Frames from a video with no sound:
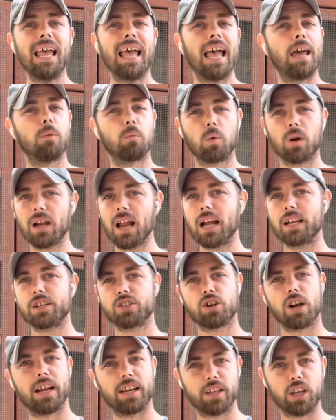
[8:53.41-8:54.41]
And we're not
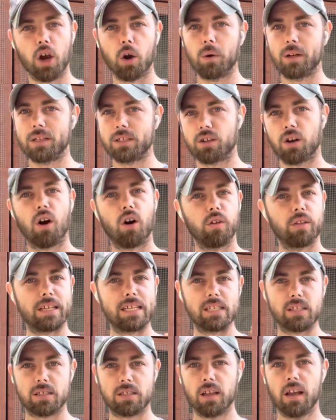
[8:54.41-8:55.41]
trying to go into all
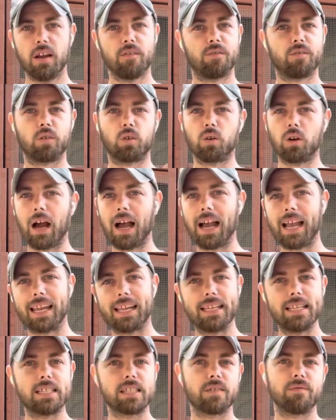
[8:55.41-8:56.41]
these
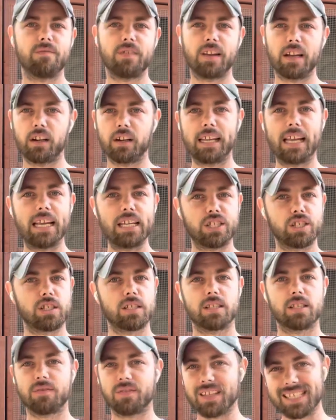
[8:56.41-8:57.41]
varieties and
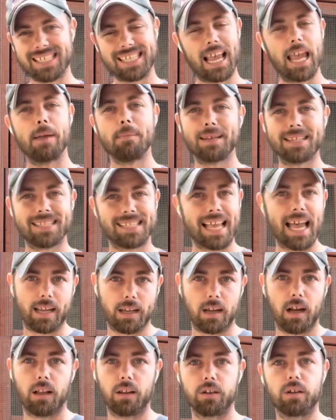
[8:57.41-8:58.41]
variations of the same exact
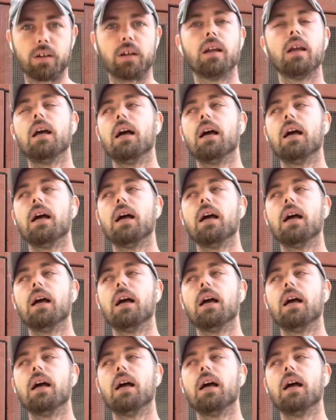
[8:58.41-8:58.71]
color.